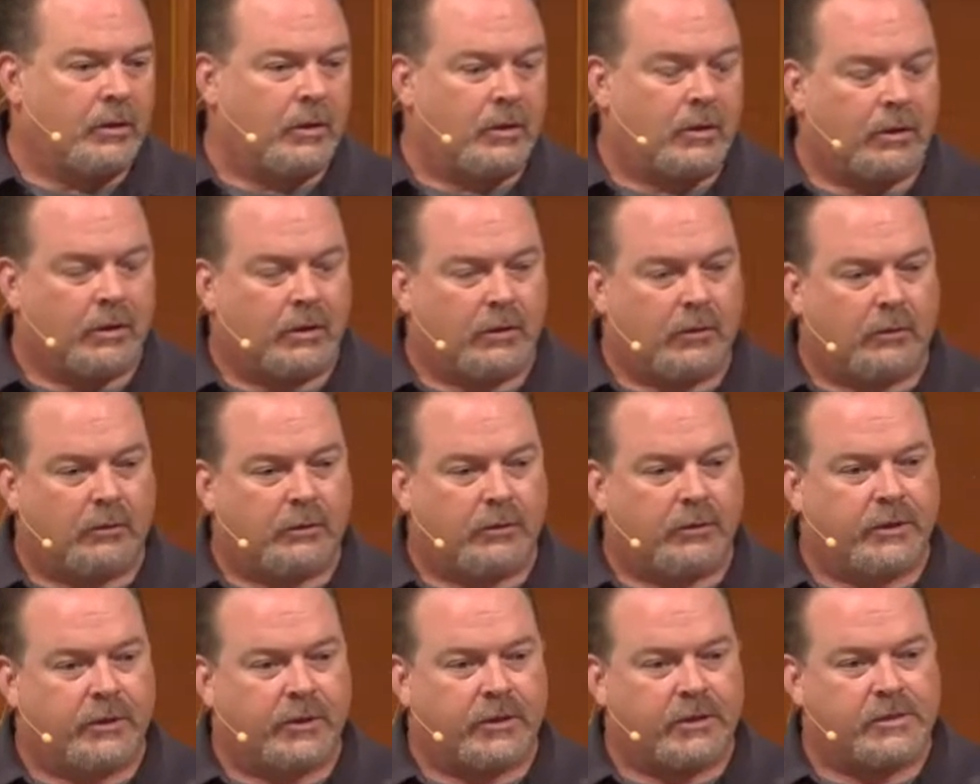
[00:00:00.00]
And the
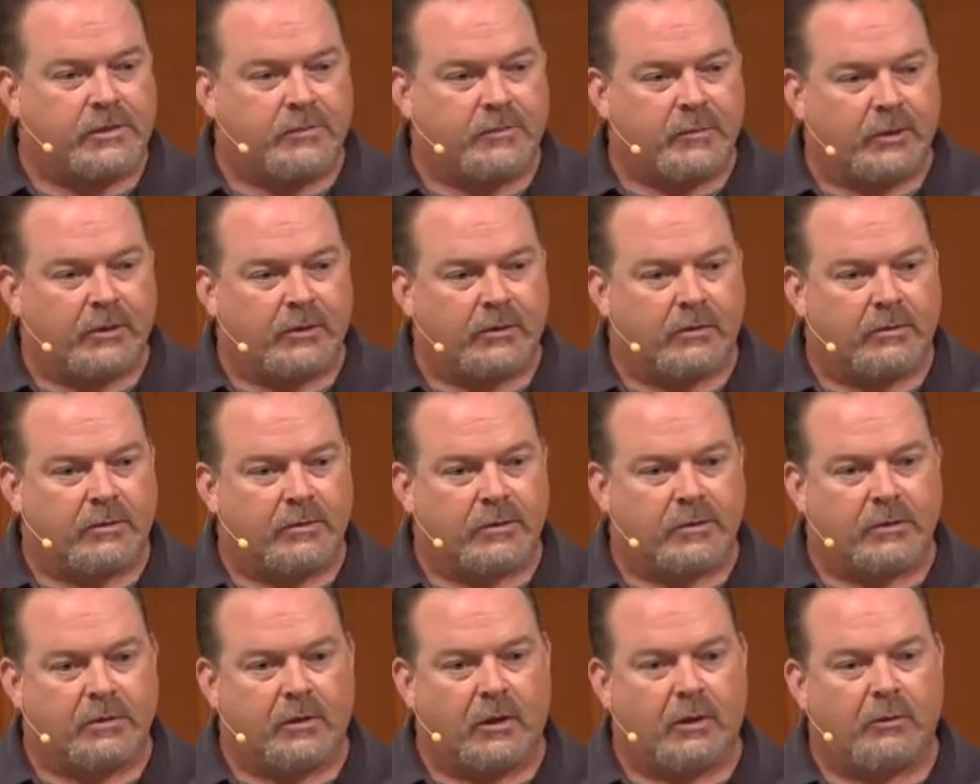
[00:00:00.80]
Lord tells him
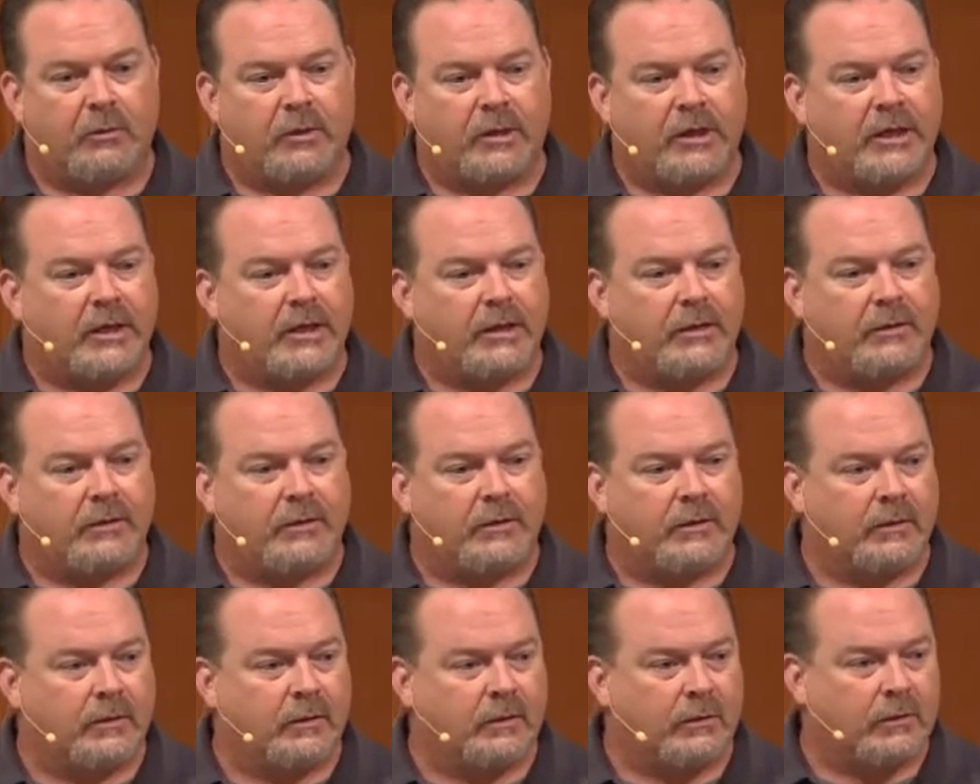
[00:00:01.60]
to go and eat.
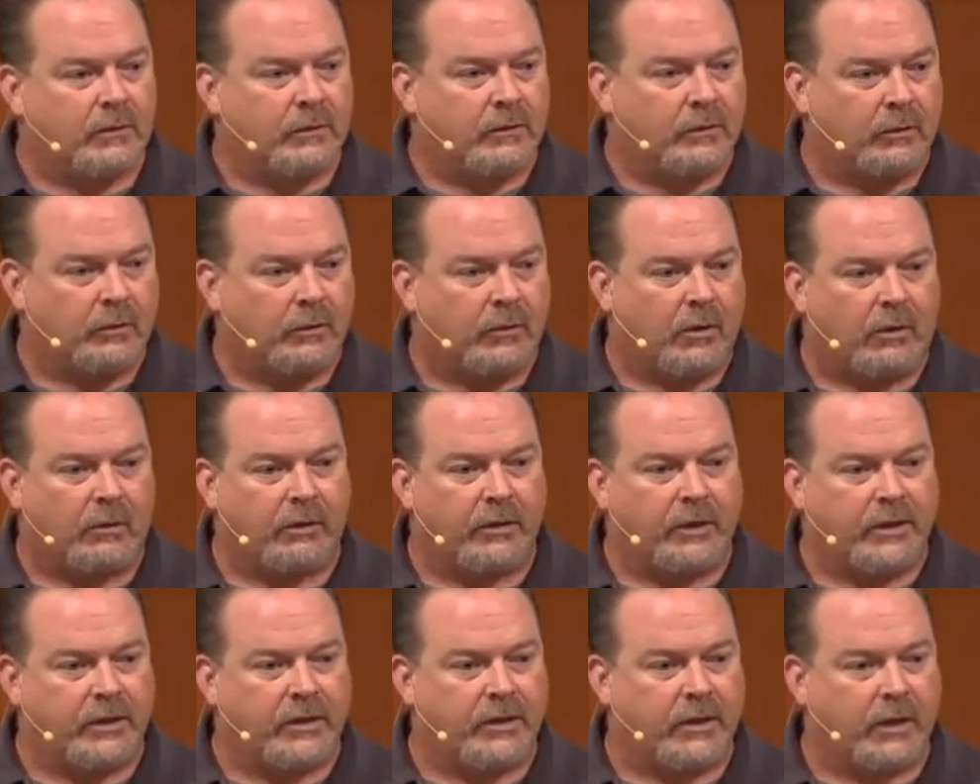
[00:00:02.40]
Don't call
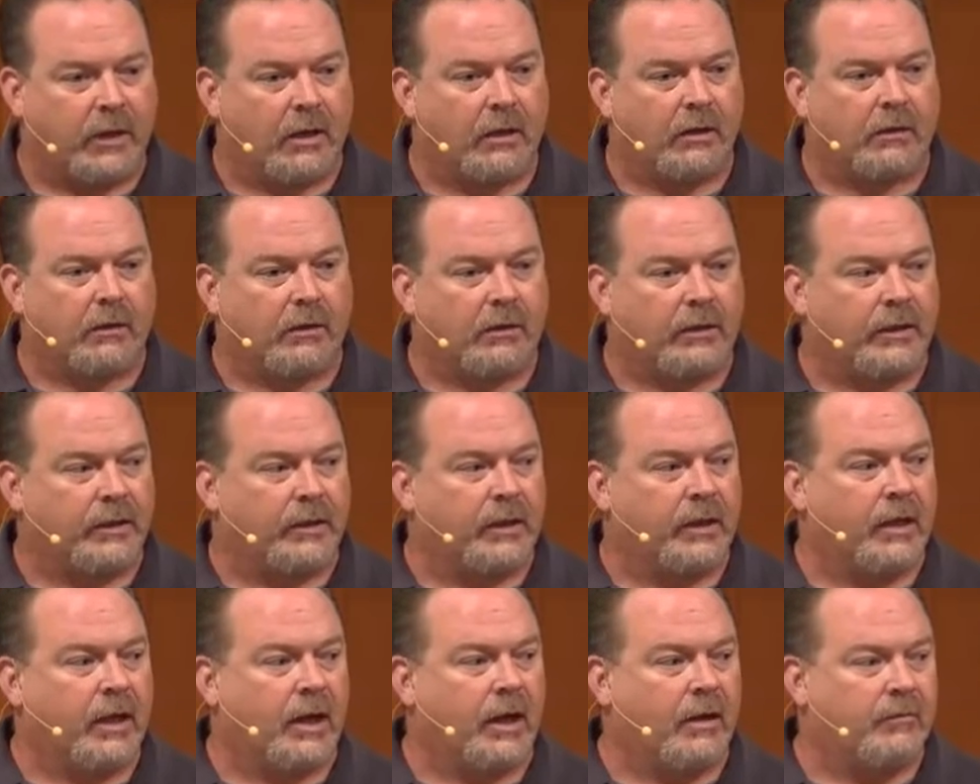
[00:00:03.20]
anything unclean
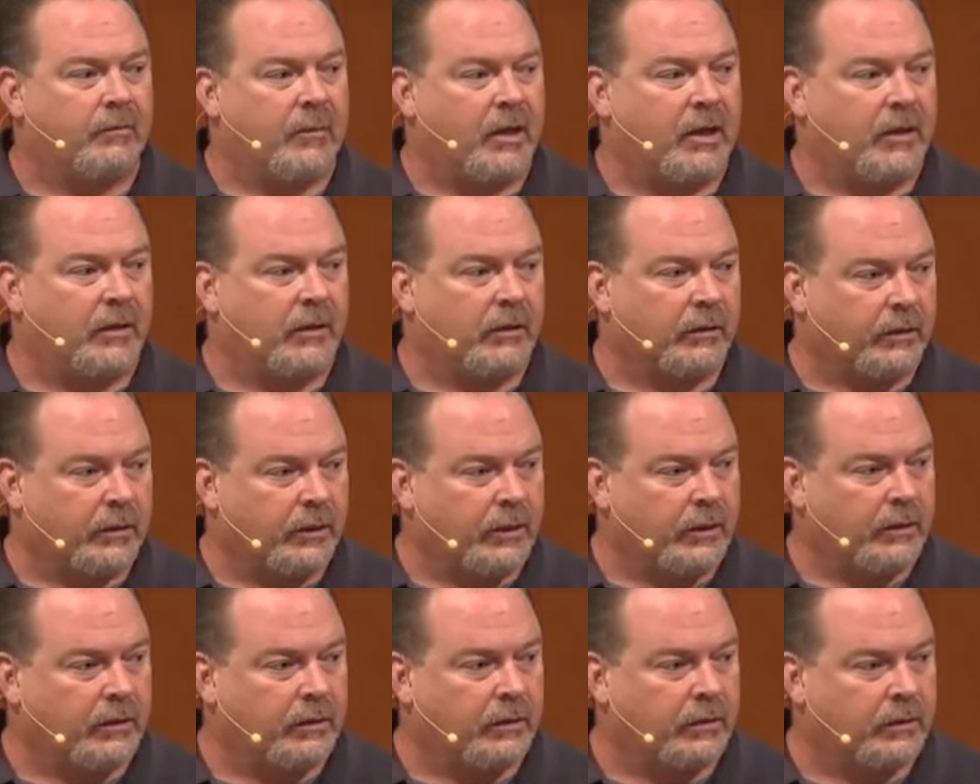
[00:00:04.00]
that I've made
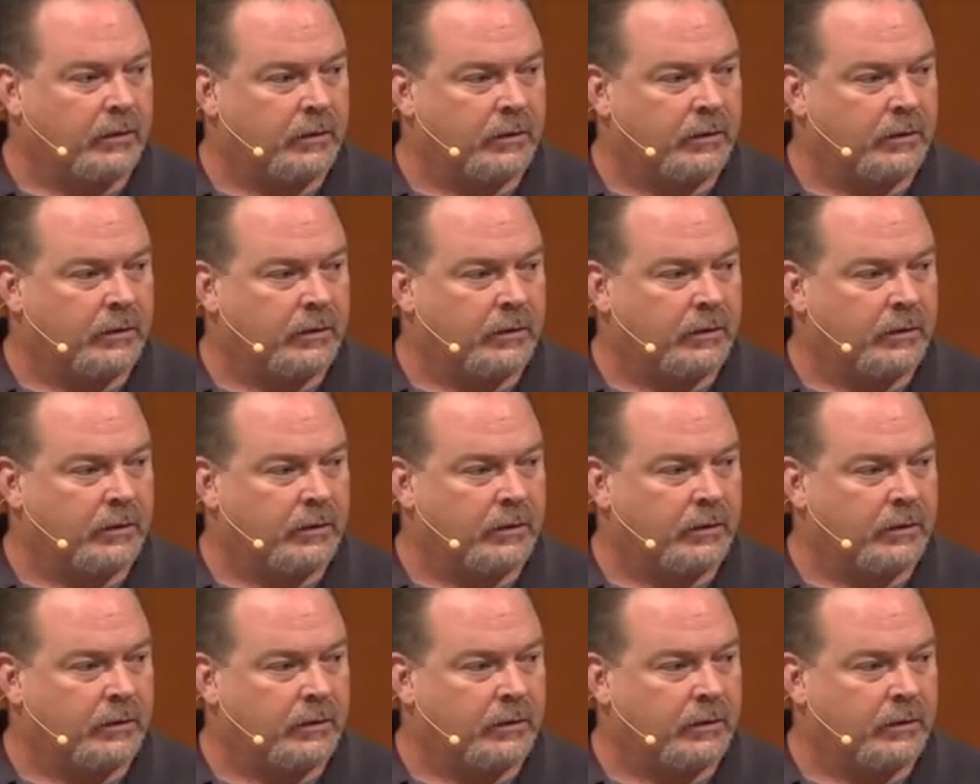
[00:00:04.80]
clean.